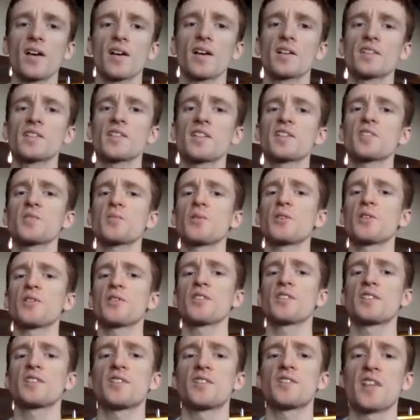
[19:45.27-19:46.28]
Because I just wonder if
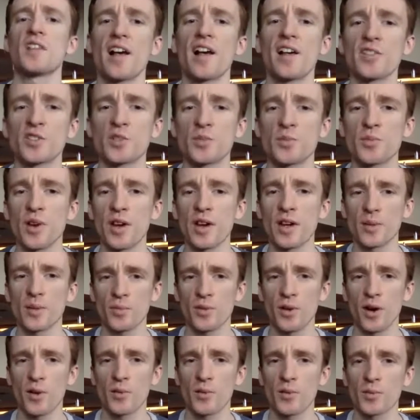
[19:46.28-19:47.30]
this is an algebraic
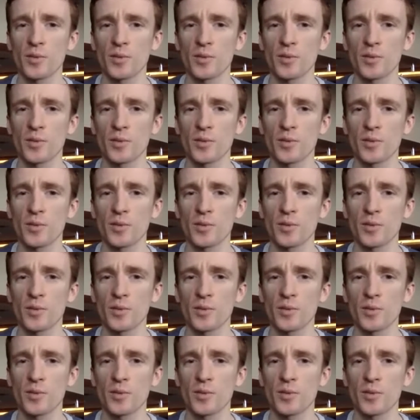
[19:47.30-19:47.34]
problem.